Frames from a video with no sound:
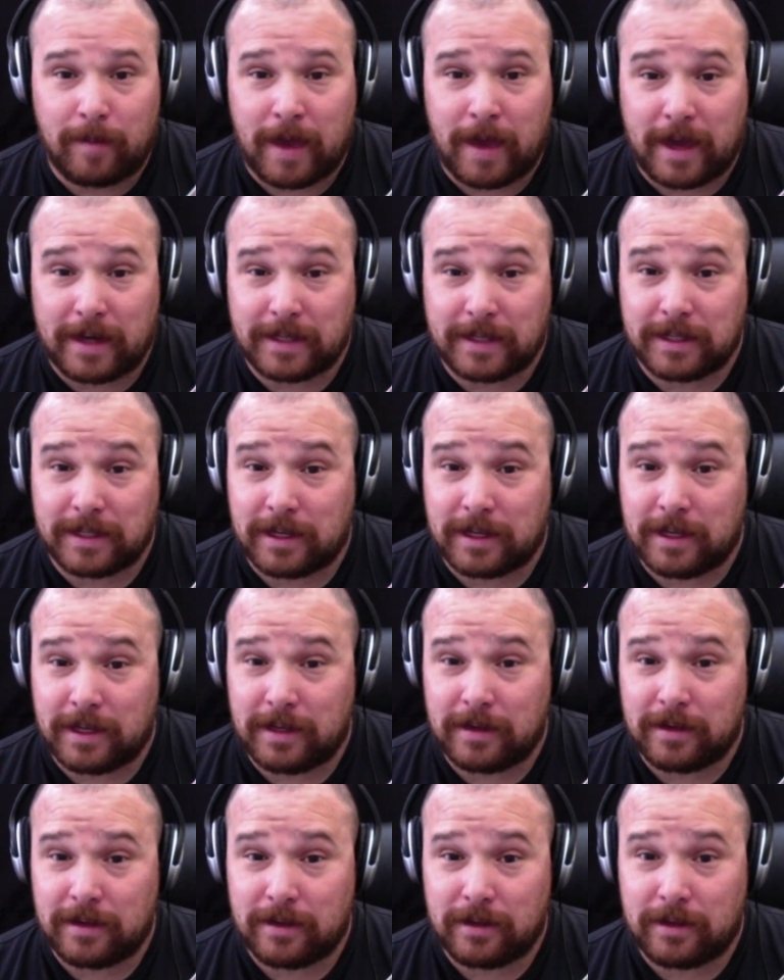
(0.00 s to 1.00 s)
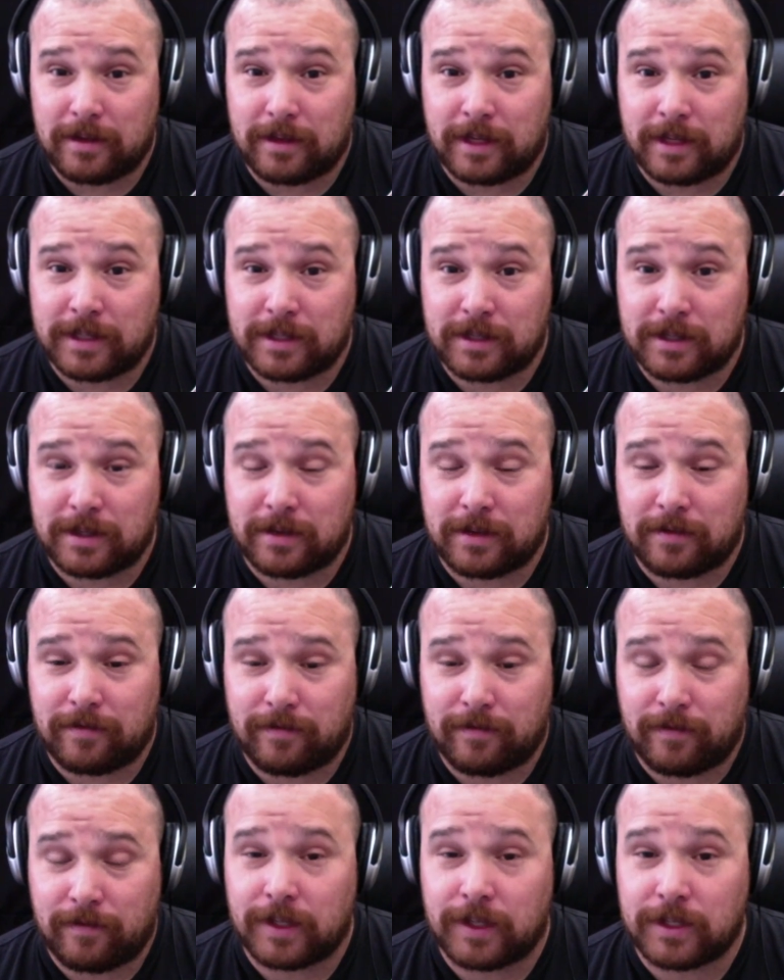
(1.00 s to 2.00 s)
Pat a Ducky, that's a
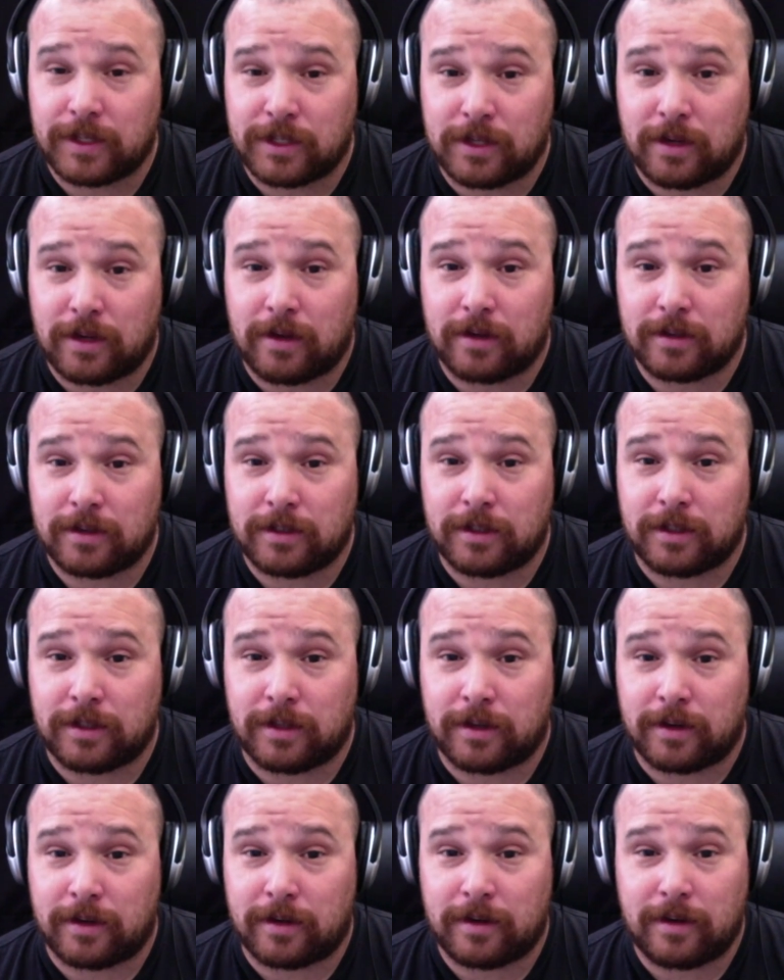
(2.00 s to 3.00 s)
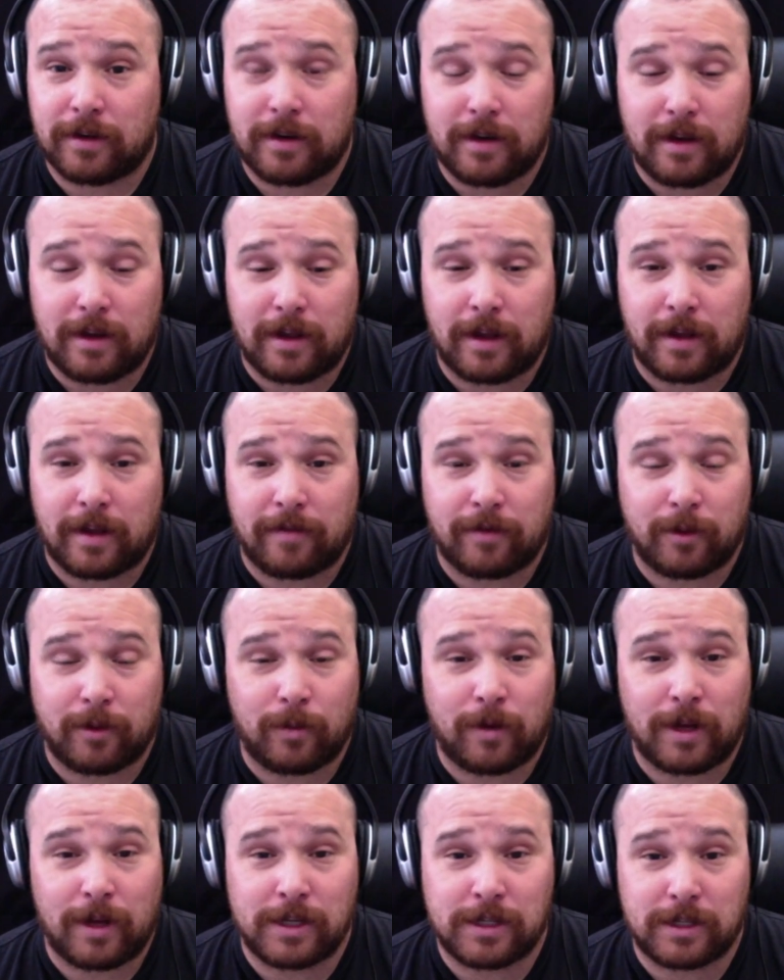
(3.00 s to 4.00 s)
fun song to learn. If
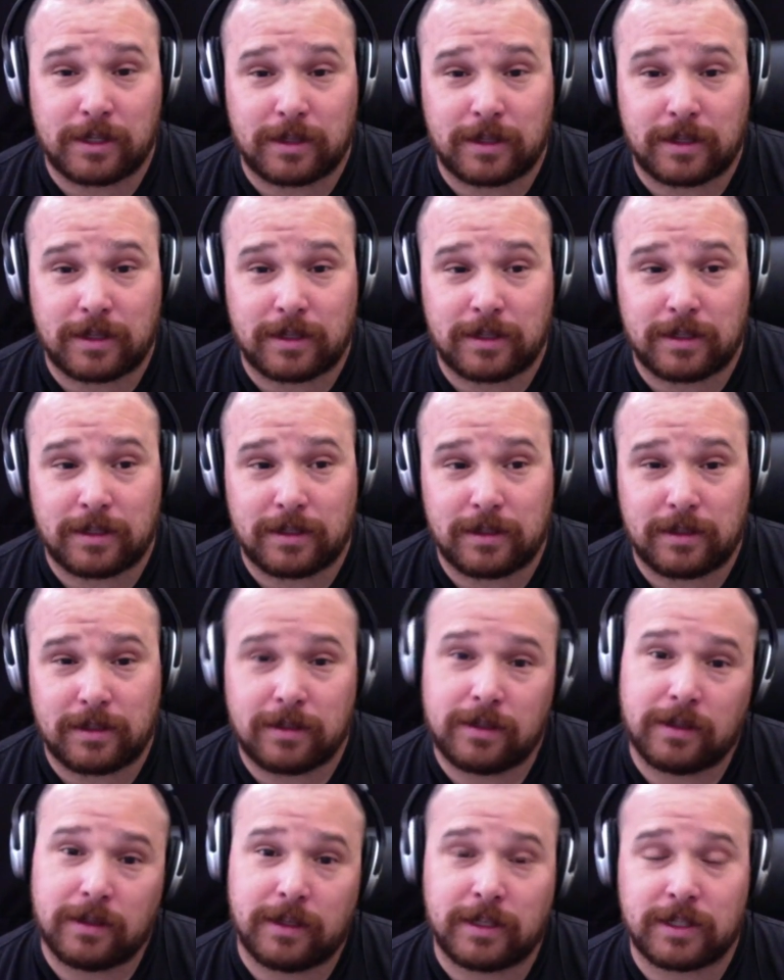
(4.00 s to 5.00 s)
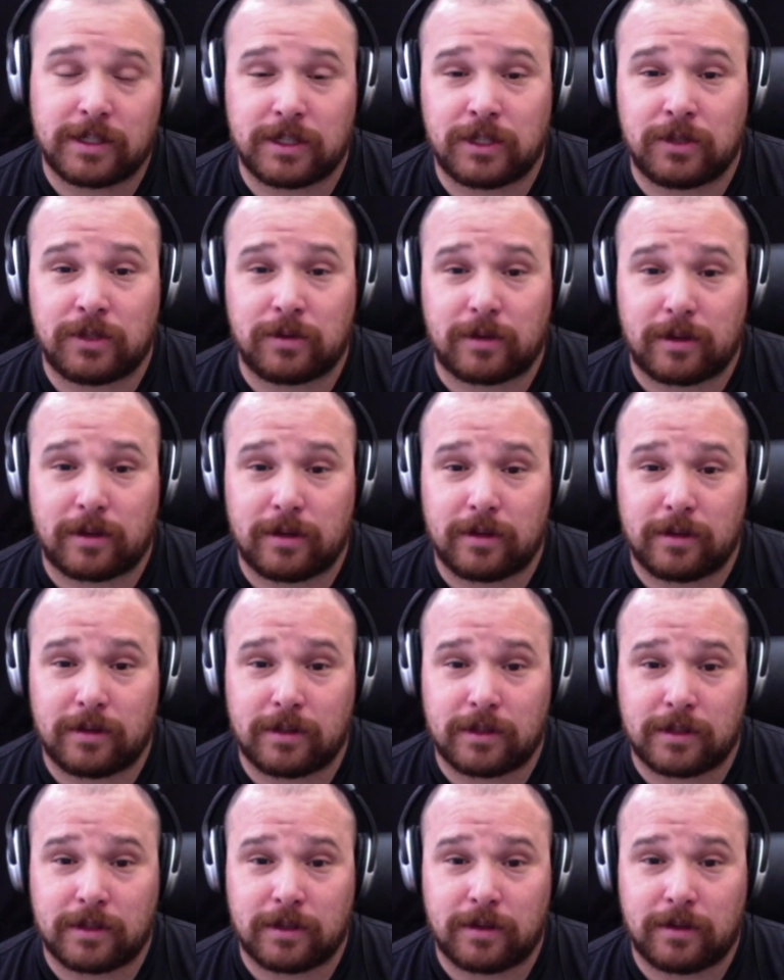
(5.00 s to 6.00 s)
you're watching this, listen to it.
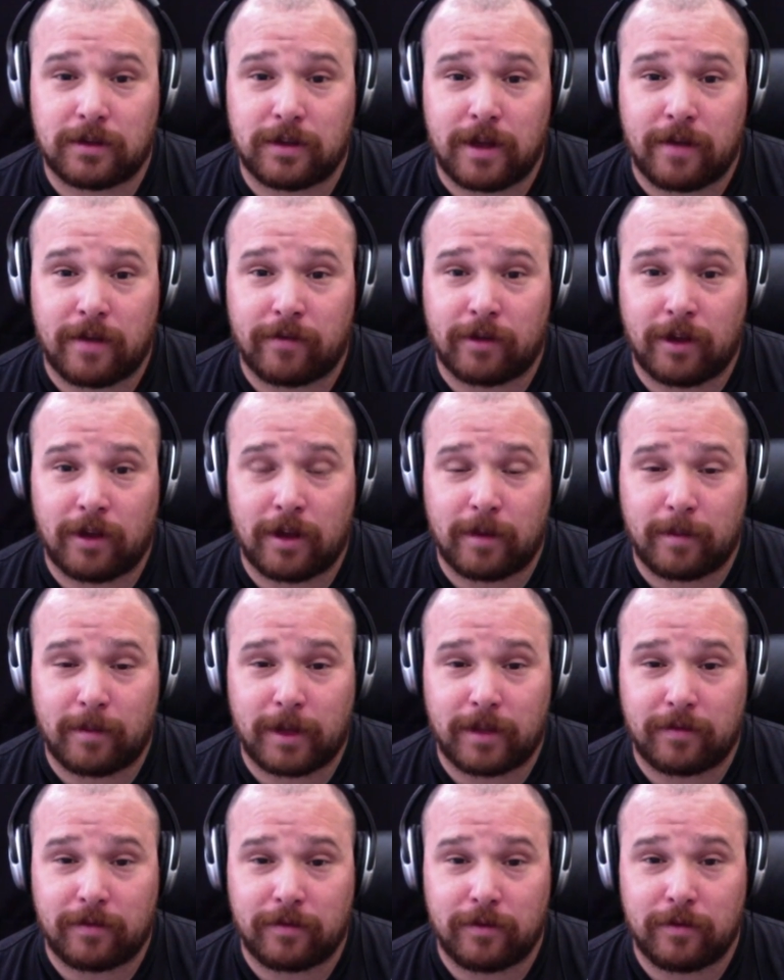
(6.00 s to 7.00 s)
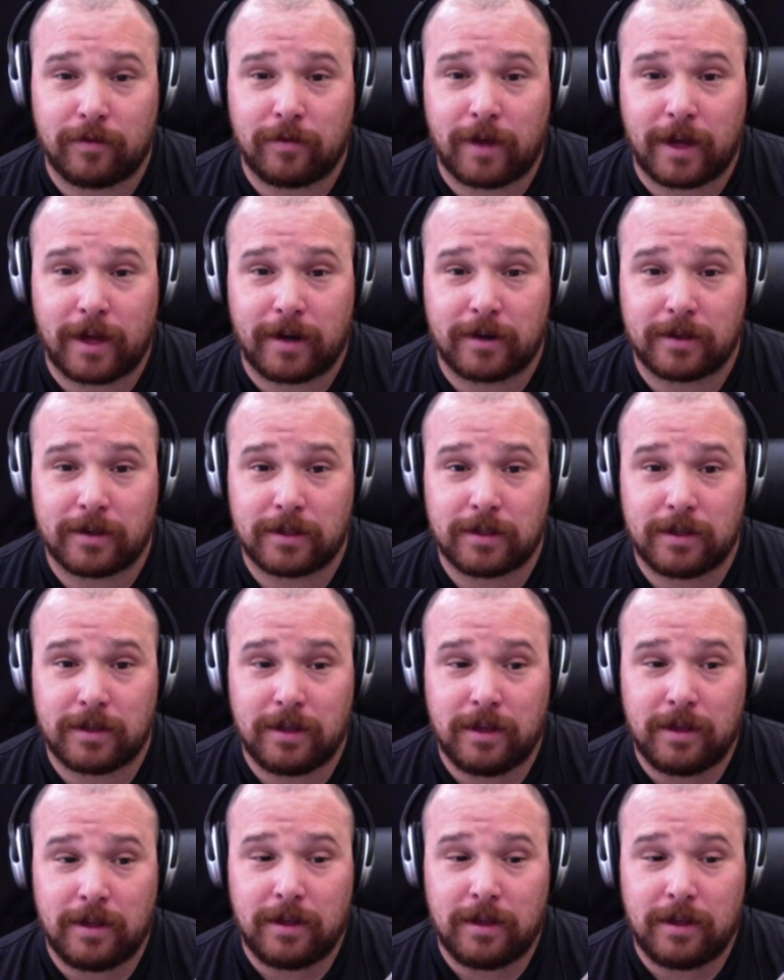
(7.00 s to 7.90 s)
It's called Everlong by the Foo Fighters.